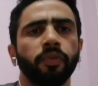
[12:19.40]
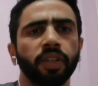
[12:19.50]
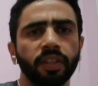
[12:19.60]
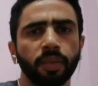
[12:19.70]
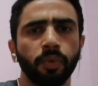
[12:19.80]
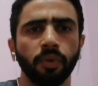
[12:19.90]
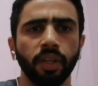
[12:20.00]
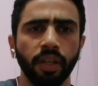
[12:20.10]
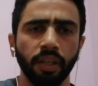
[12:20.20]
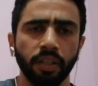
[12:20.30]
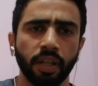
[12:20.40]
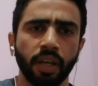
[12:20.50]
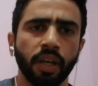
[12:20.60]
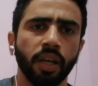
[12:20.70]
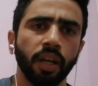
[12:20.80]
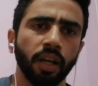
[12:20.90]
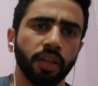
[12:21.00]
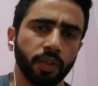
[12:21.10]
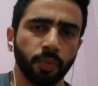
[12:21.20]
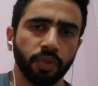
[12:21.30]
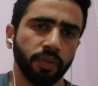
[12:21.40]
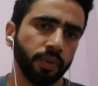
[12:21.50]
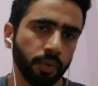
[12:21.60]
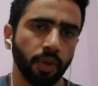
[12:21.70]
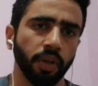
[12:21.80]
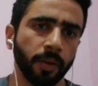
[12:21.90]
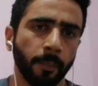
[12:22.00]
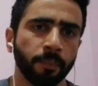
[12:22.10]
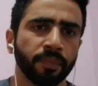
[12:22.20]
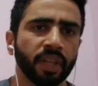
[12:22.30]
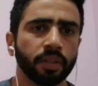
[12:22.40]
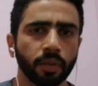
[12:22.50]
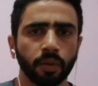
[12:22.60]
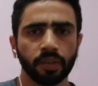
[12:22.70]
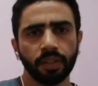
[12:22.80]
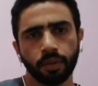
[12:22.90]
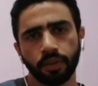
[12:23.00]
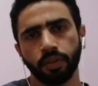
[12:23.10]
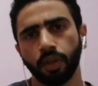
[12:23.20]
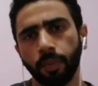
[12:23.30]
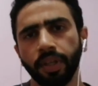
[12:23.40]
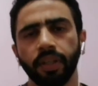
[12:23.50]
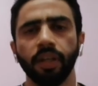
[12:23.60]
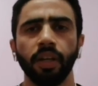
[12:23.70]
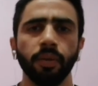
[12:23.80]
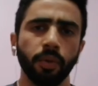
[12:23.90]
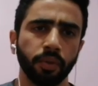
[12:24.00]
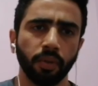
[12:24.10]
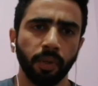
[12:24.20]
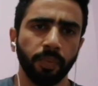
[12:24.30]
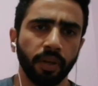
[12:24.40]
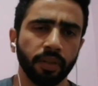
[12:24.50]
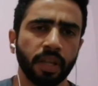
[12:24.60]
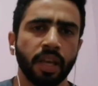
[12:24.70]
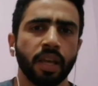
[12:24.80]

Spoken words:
flexible and responsive UI. So that's all the topic I want to talk about.